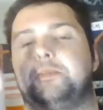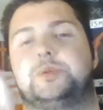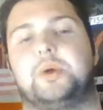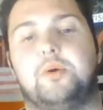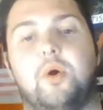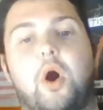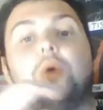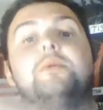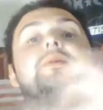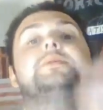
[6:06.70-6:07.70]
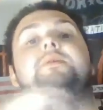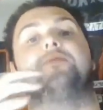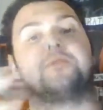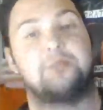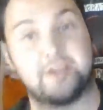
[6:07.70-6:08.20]
So all these
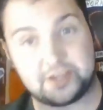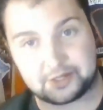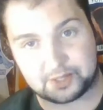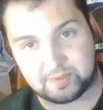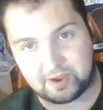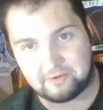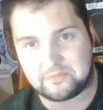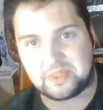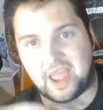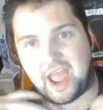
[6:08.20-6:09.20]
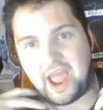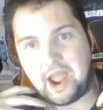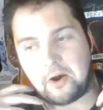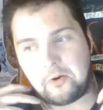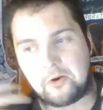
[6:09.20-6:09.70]
different things about
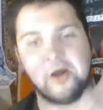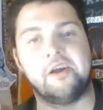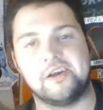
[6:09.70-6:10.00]
how